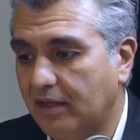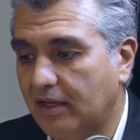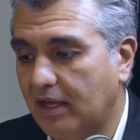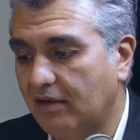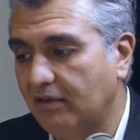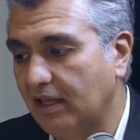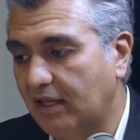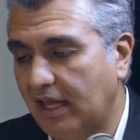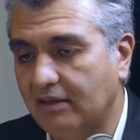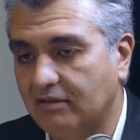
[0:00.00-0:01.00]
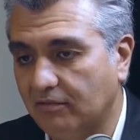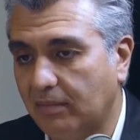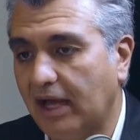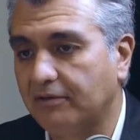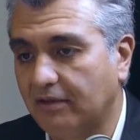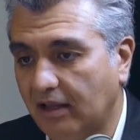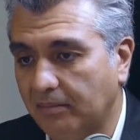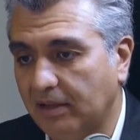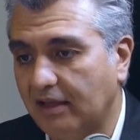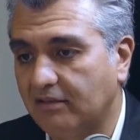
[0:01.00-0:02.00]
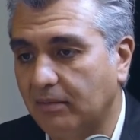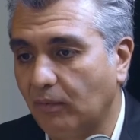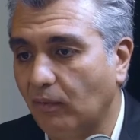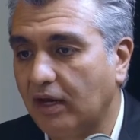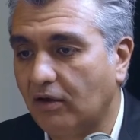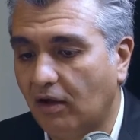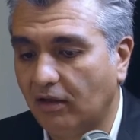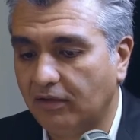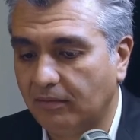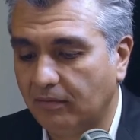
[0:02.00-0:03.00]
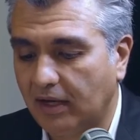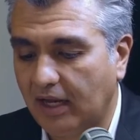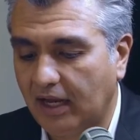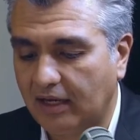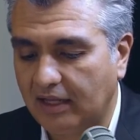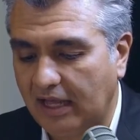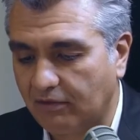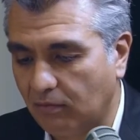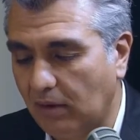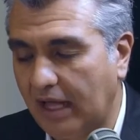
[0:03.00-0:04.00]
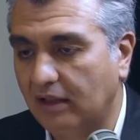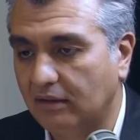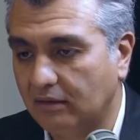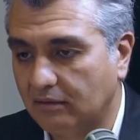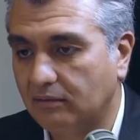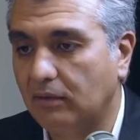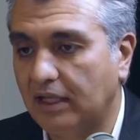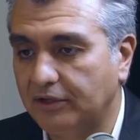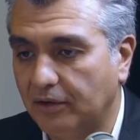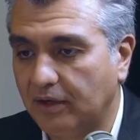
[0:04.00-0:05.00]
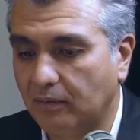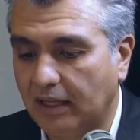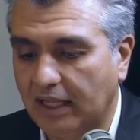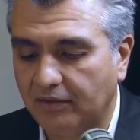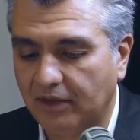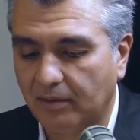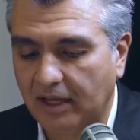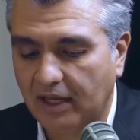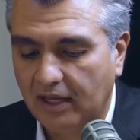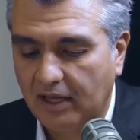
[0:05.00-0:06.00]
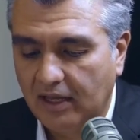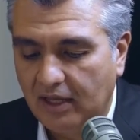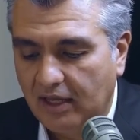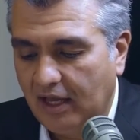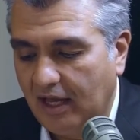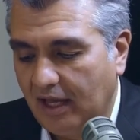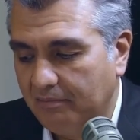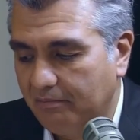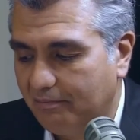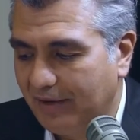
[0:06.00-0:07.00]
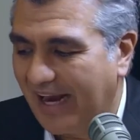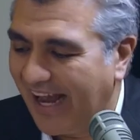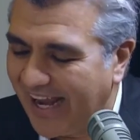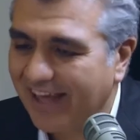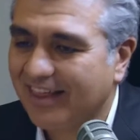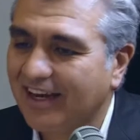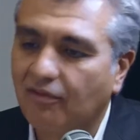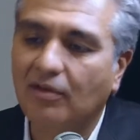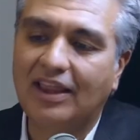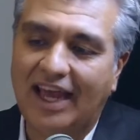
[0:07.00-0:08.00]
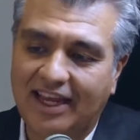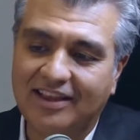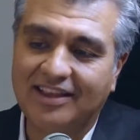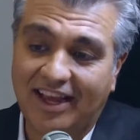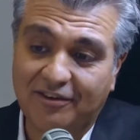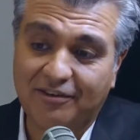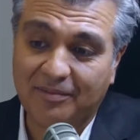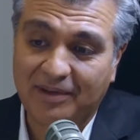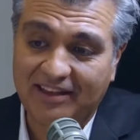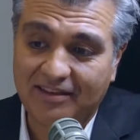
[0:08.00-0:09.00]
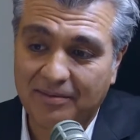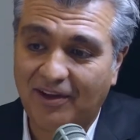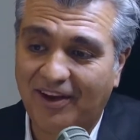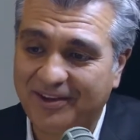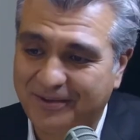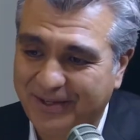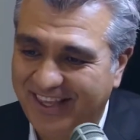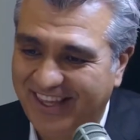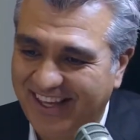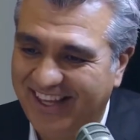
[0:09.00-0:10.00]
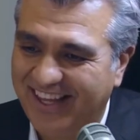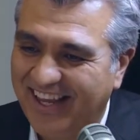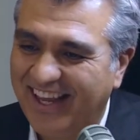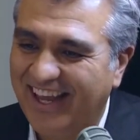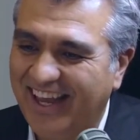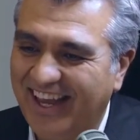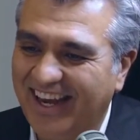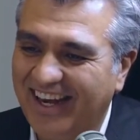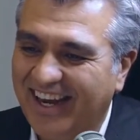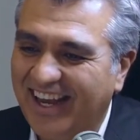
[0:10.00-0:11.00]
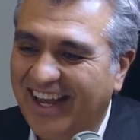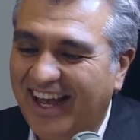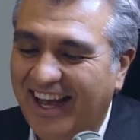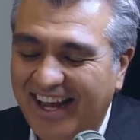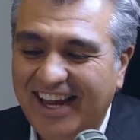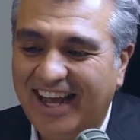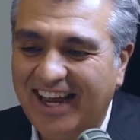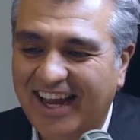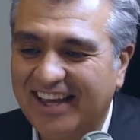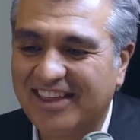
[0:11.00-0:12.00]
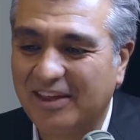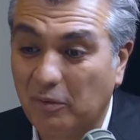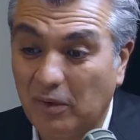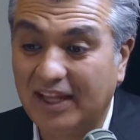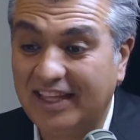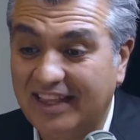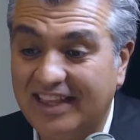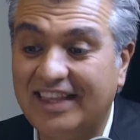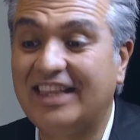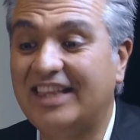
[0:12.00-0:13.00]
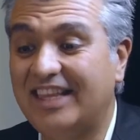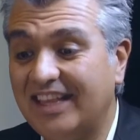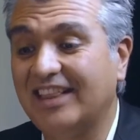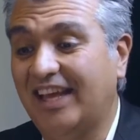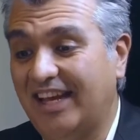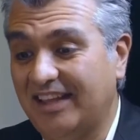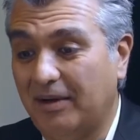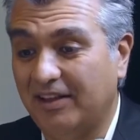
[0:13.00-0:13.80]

kind of in the case of biocell implants have been recalled, and that's well known and well out there. But I actually never liked the textured implants. I'll be honest with you, and I actually really didn't like them.